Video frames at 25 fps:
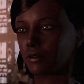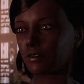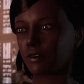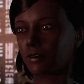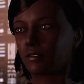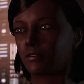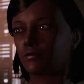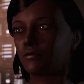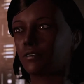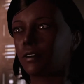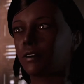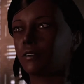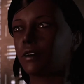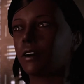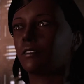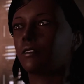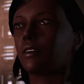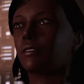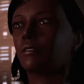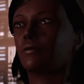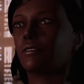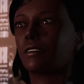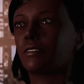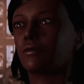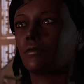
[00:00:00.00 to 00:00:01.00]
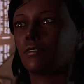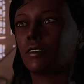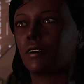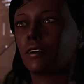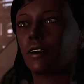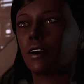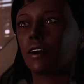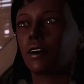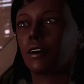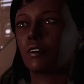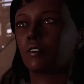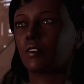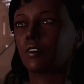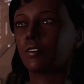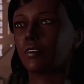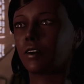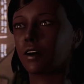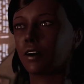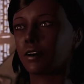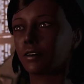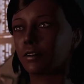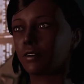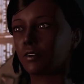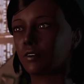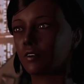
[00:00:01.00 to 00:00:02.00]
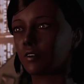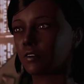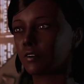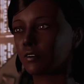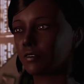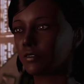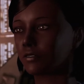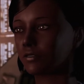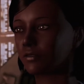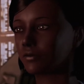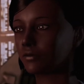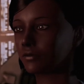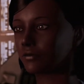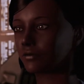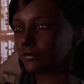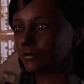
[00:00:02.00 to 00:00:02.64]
Is this mission gonna be bigger than we thought, too?